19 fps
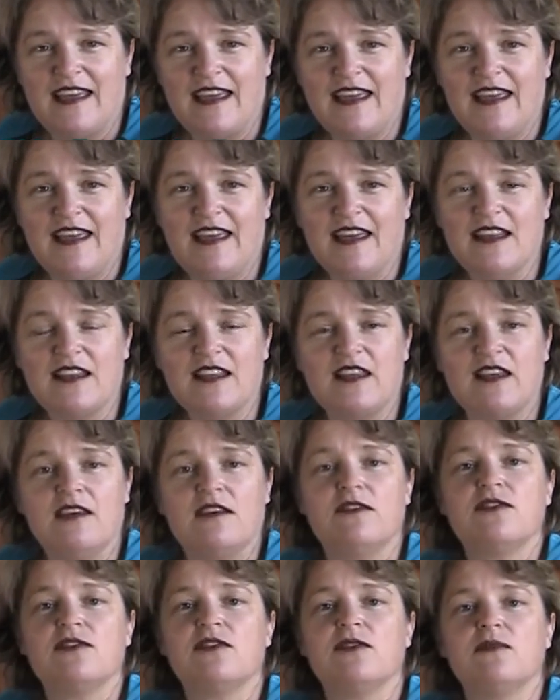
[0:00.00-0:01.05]
It
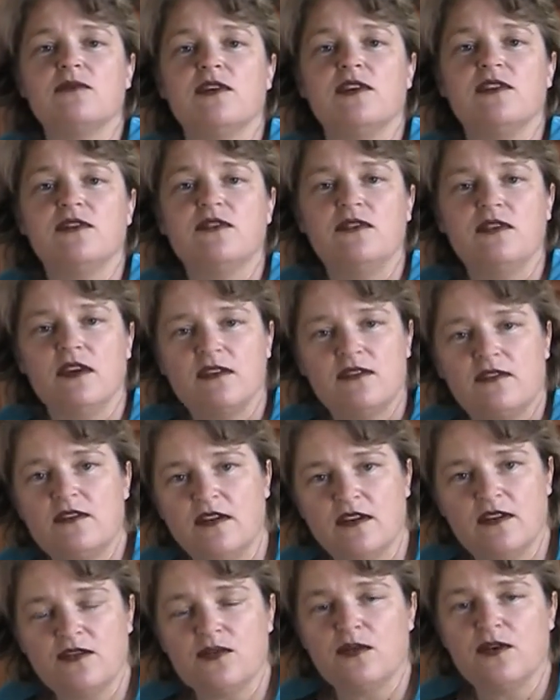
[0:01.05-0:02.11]
gives some
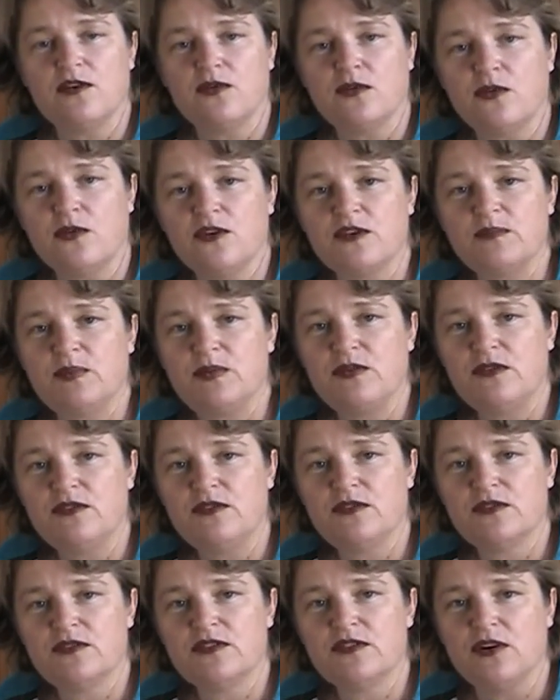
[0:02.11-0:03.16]
resistance when your horse
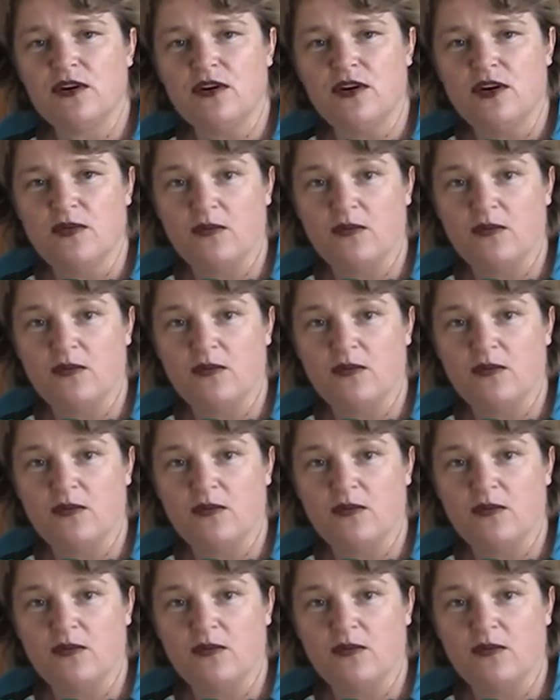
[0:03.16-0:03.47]
pulls on,